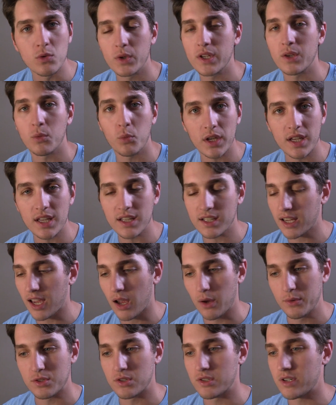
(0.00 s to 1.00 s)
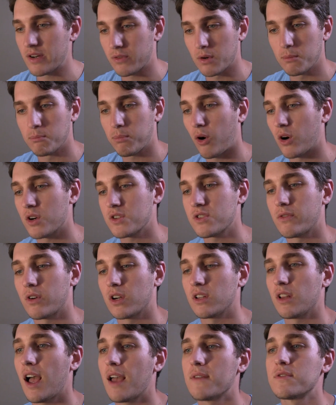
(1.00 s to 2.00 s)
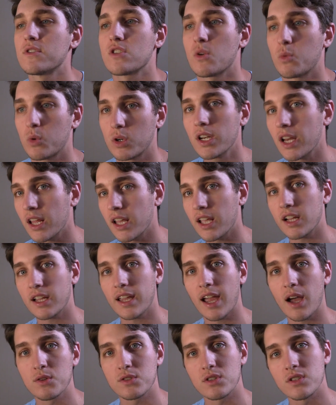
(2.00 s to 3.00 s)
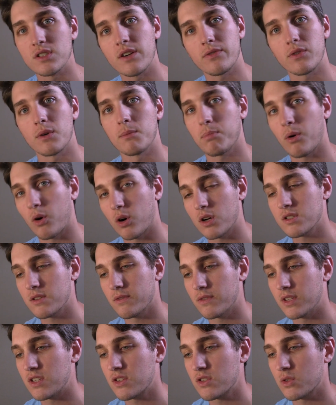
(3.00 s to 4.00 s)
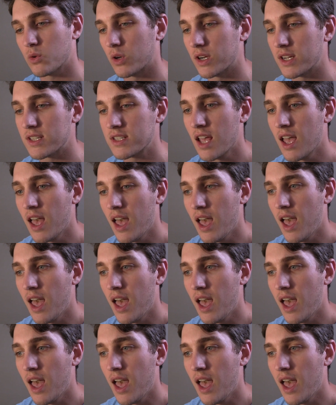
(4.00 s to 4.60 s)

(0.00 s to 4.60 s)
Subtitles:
We encounter different parts of our lives, and so we're going to encounter different parts of these stories.